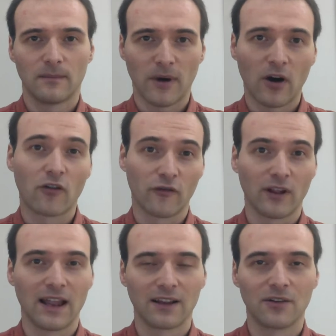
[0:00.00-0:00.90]

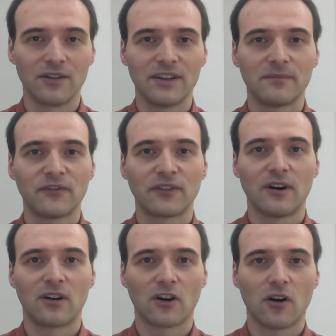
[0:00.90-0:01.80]
powerful algorithms,
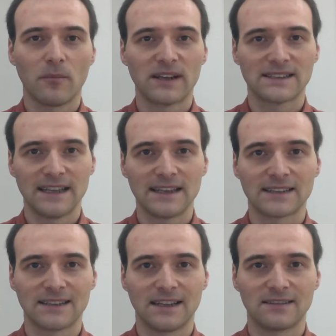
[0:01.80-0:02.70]
on complex data
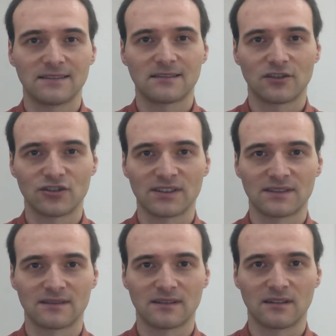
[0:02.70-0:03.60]
sets such
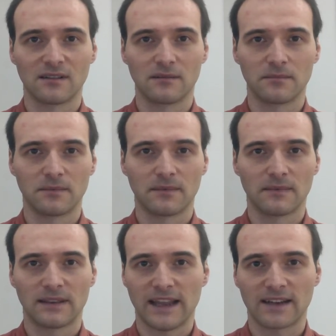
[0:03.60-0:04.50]
as uh,
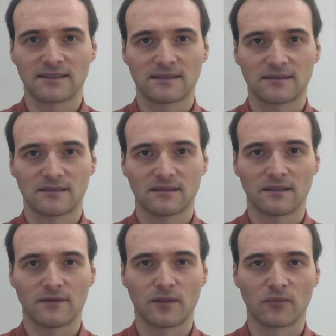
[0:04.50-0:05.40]
texts
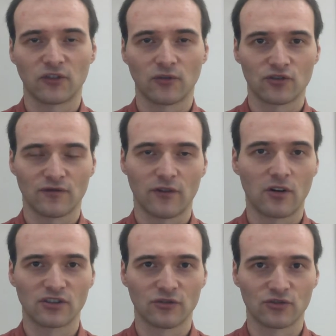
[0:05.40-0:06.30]
from social, for
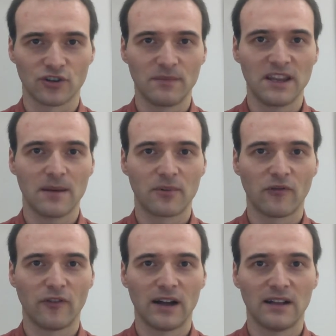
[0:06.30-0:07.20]
our social media
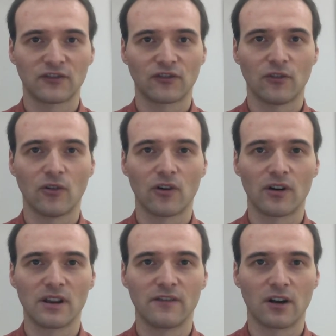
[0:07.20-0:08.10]
profiles
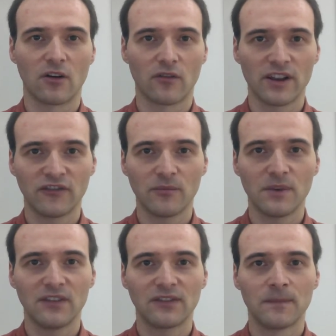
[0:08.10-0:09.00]
or even our
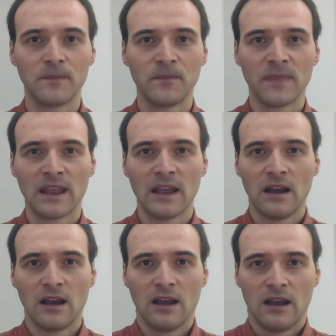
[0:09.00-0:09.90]
resumes,
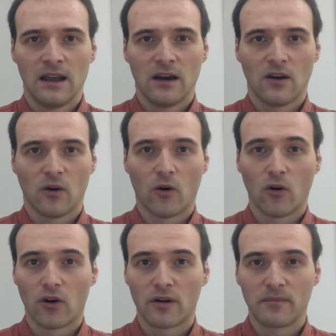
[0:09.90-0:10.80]

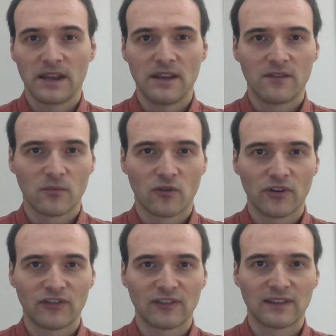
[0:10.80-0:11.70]
or even more
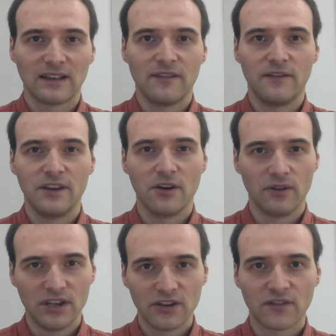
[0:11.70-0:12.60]
recently video
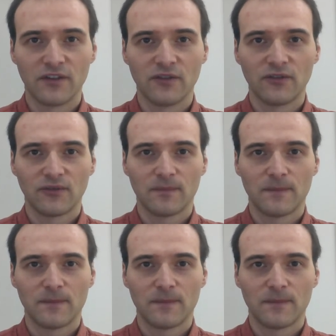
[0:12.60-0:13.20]
interviews.